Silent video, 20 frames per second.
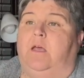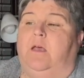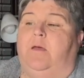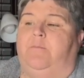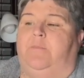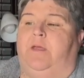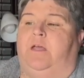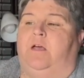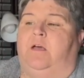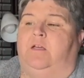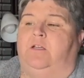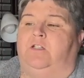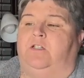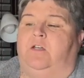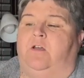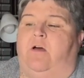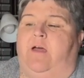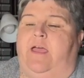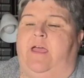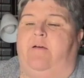because, you
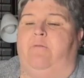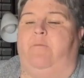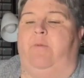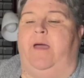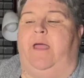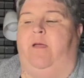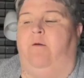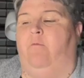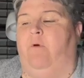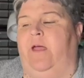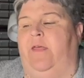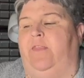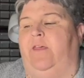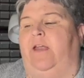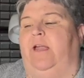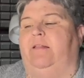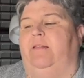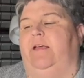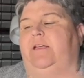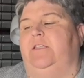know, I have my way that
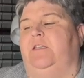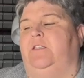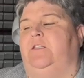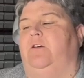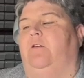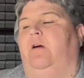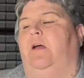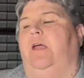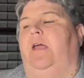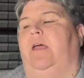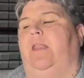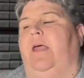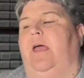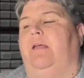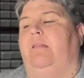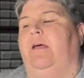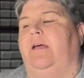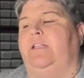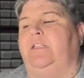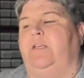I like to do it, and I
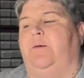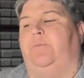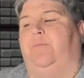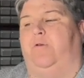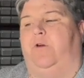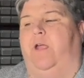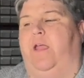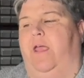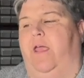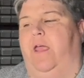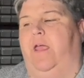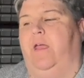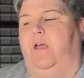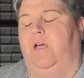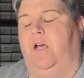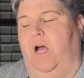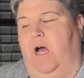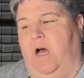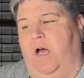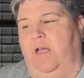like to
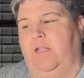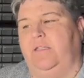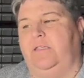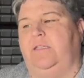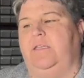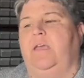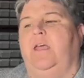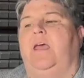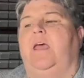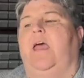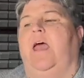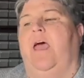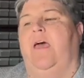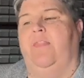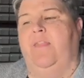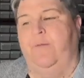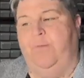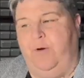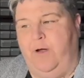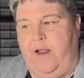pre-cut
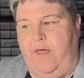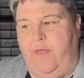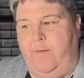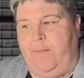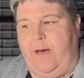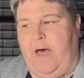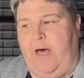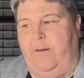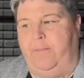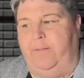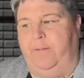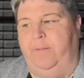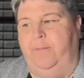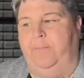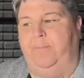and then put on the bobbin.